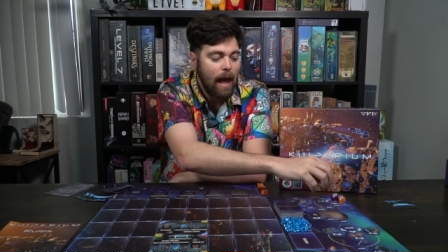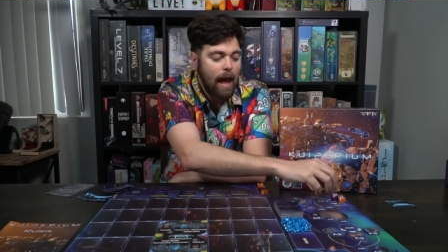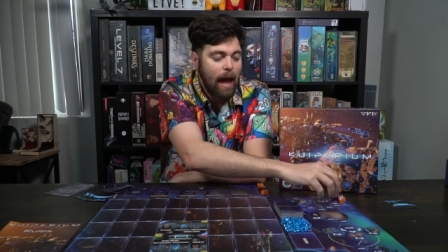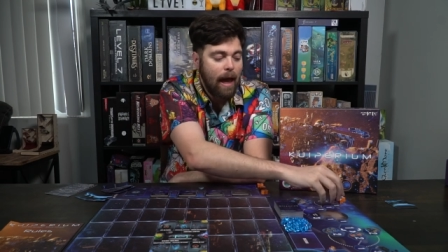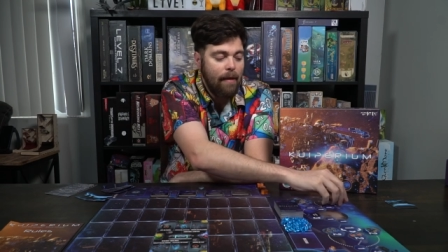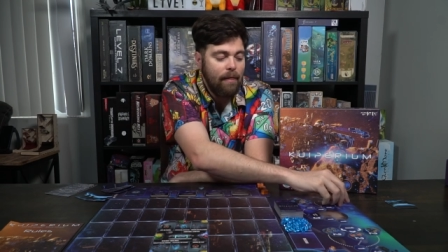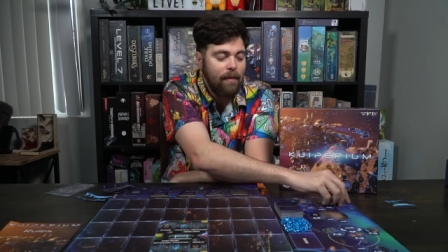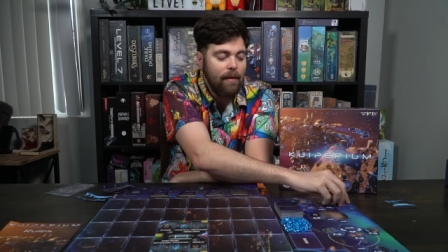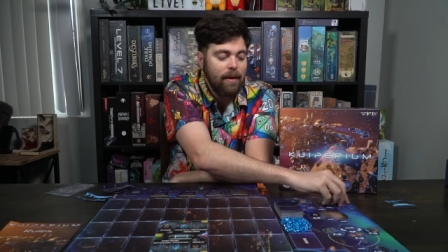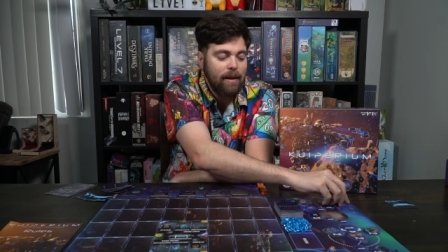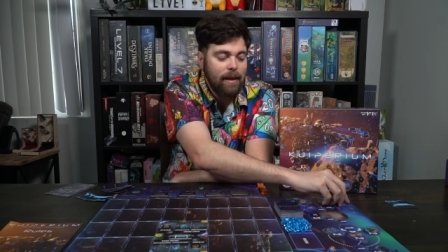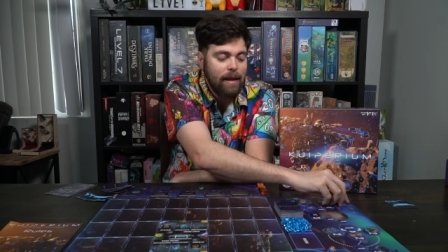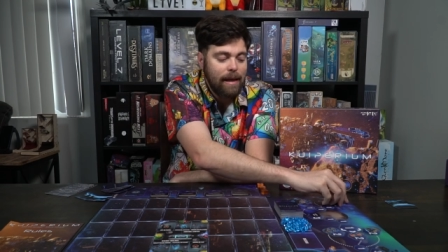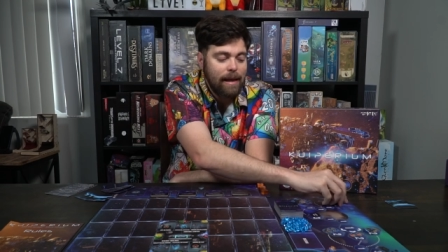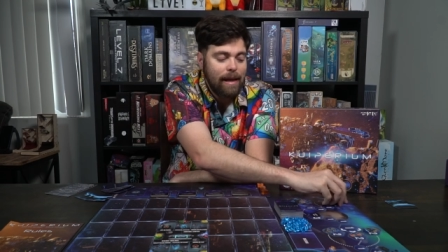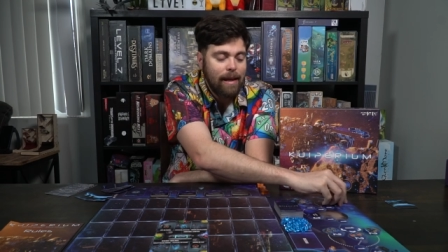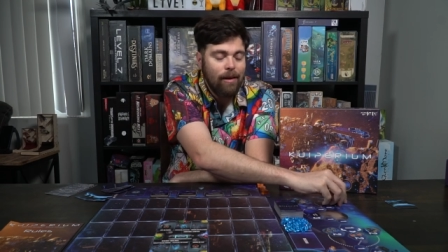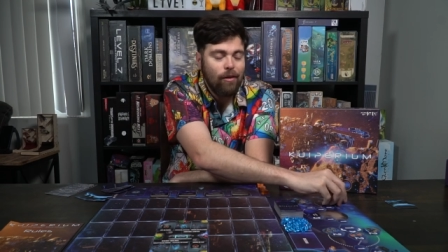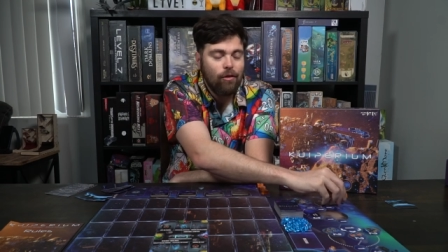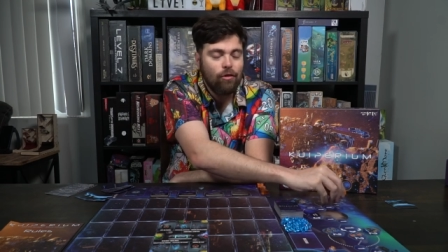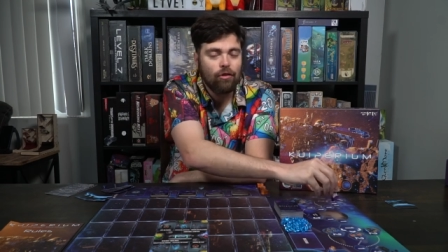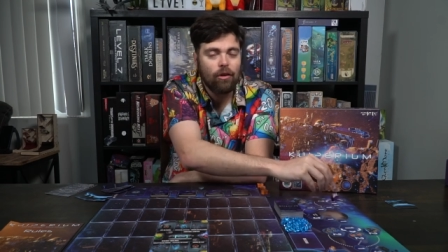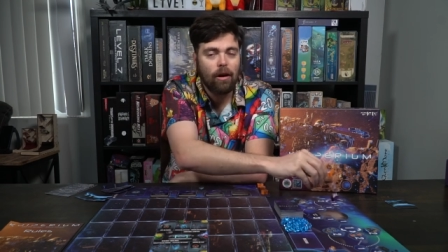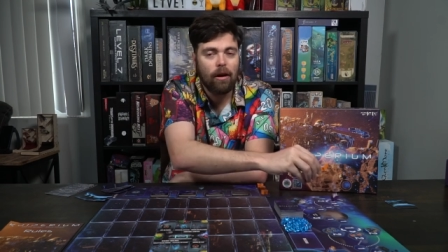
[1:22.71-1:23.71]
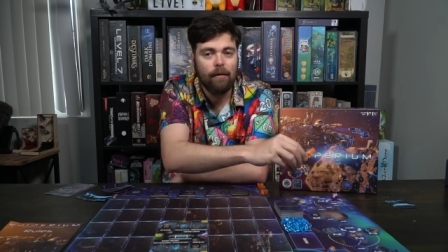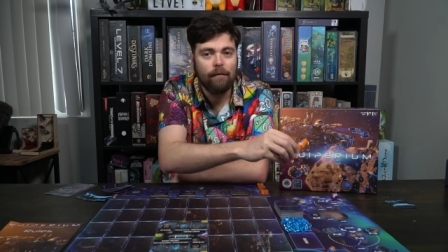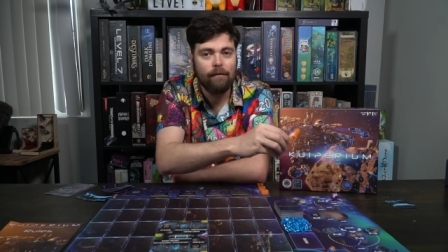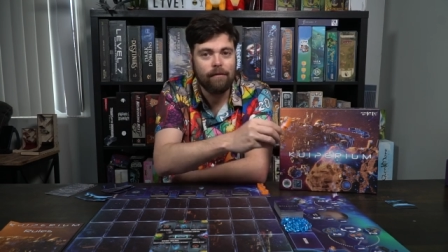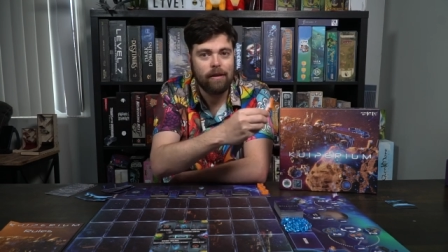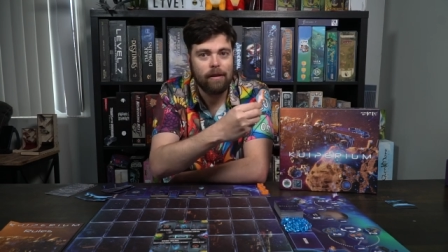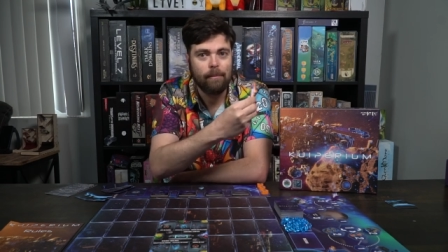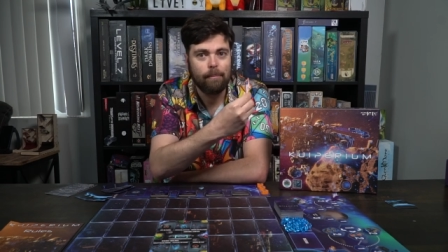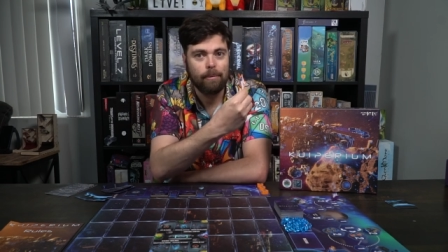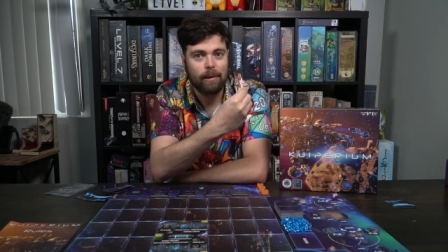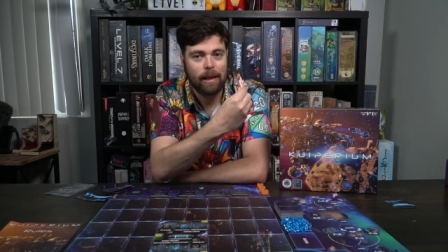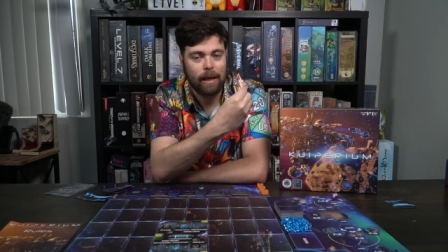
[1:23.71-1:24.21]
and then each of
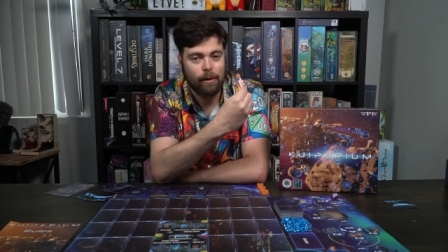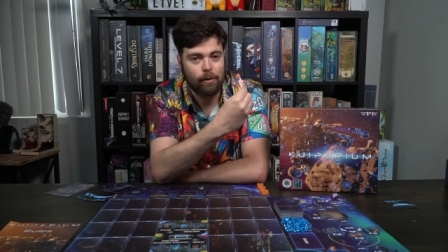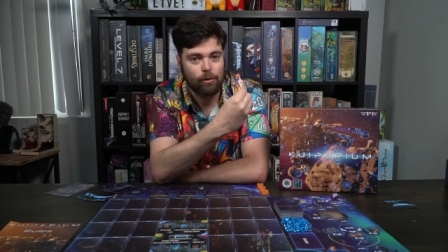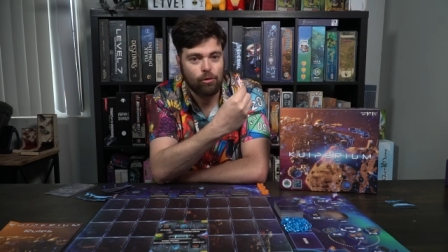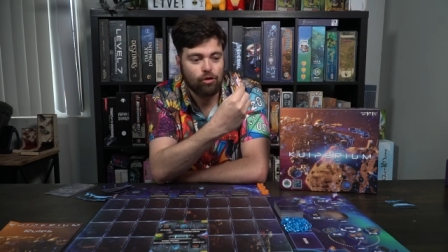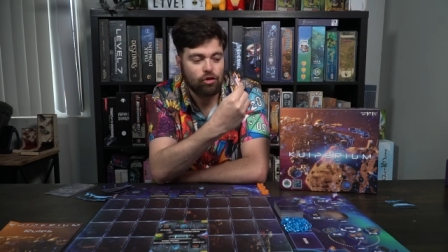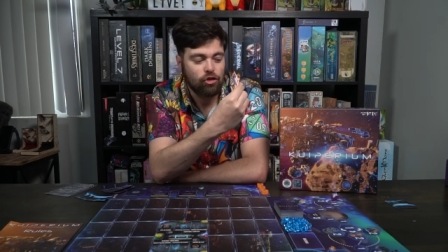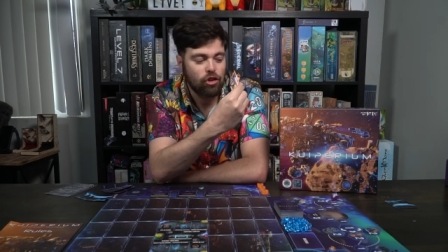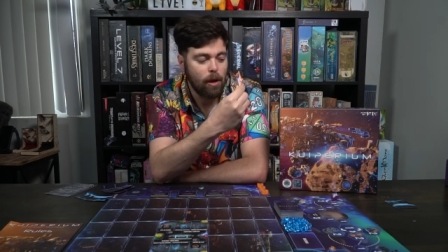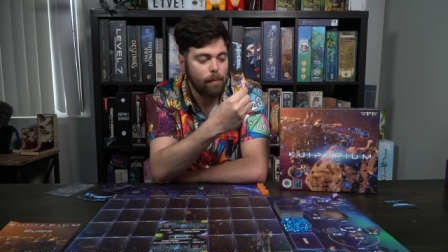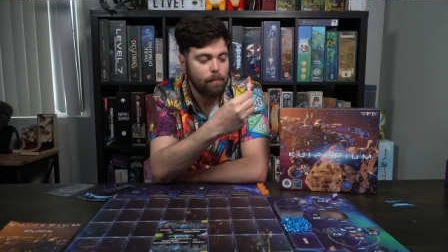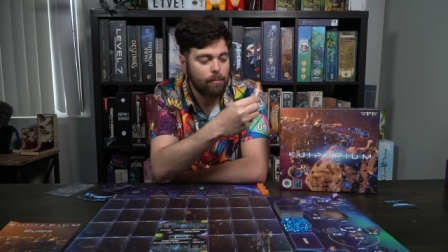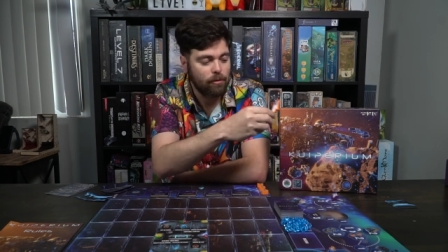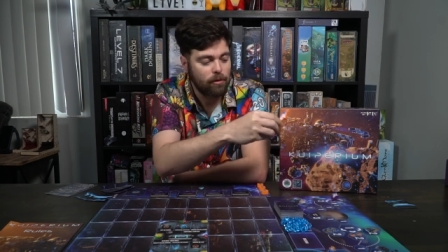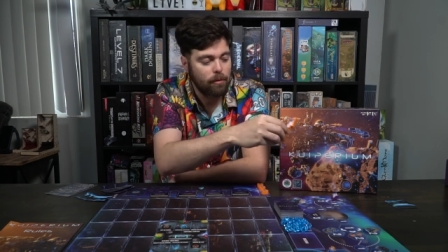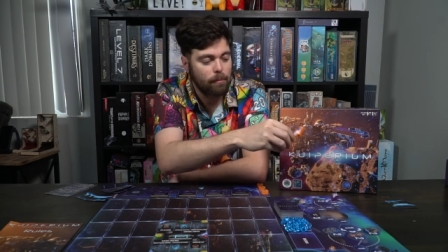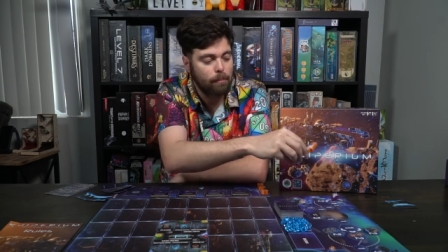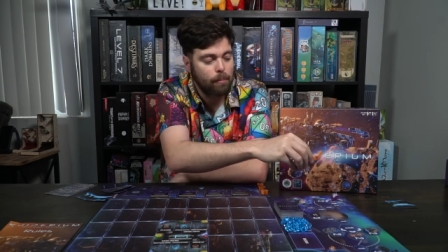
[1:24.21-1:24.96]
the player's ships,